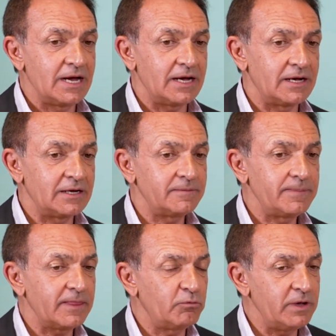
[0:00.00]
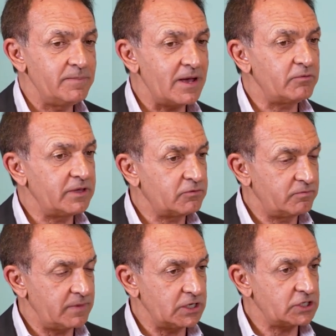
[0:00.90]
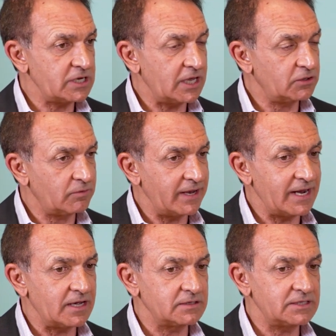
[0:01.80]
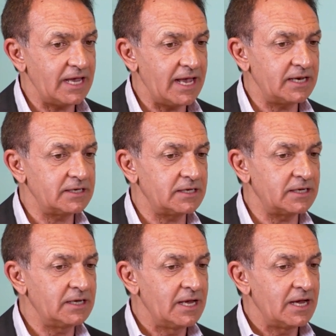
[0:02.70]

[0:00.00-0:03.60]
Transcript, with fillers: Uh, we met with Mitch at the White House, and uh,